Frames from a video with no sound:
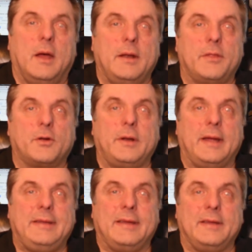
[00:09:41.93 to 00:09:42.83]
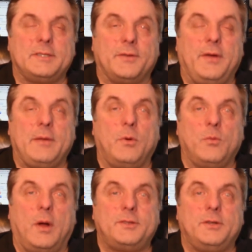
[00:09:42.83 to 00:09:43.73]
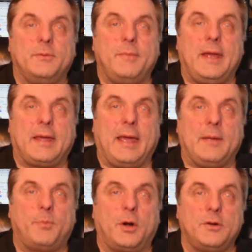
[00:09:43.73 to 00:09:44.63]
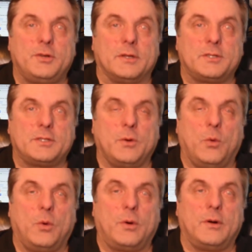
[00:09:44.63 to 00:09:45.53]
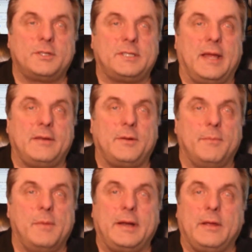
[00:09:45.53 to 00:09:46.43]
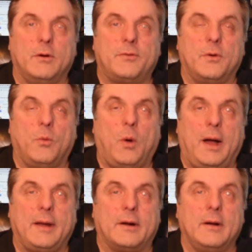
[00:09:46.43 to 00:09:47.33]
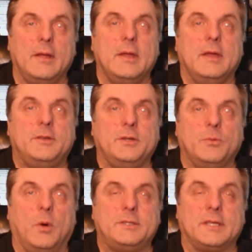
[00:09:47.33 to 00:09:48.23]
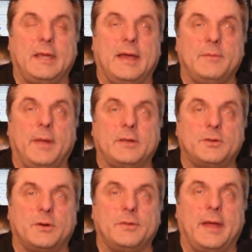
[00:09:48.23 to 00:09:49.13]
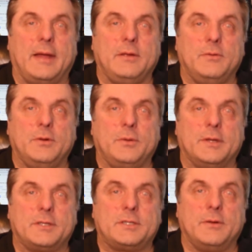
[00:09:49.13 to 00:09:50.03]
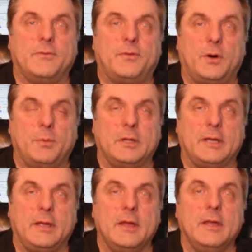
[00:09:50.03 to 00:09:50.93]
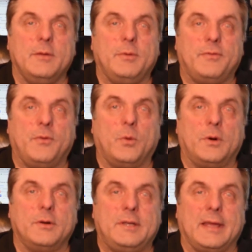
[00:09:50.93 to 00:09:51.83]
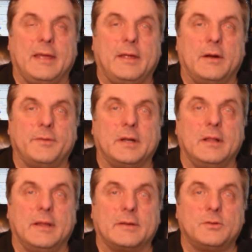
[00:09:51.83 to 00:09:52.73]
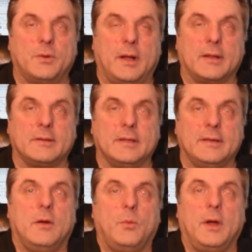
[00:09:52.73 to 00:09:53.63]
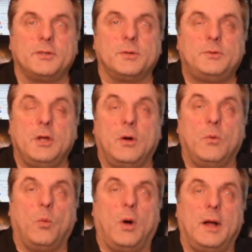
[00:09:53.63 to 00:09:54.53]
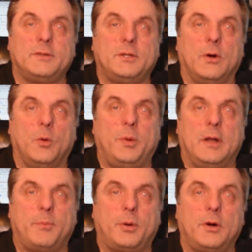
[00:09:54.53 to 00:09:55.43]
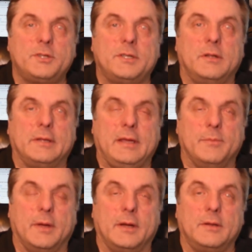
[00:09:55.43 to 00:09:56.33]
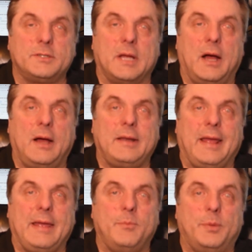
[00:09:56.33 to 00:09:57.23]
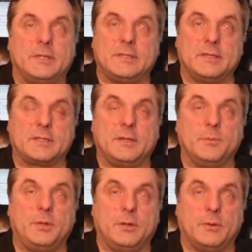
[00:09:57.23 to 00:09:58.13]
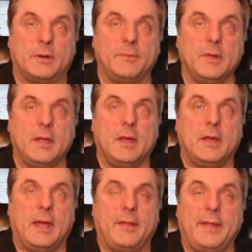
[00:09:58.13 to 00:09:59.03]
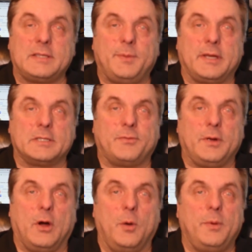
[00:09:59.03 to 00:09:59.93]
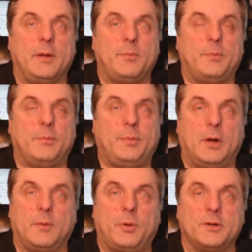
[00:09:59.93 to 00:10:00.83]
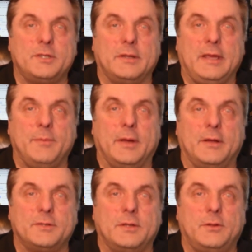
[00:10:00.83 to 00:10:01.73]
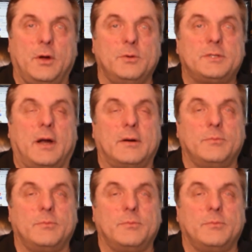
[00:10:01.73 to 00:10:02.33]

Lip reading: Another good idea is if anyone wants you to make a purchase or send money over a wire, to once again make sure that you do this verbally before taking care of it electronically. We also don't want to open up personal emails on a business computer. And that's because if we open up personal emails, those are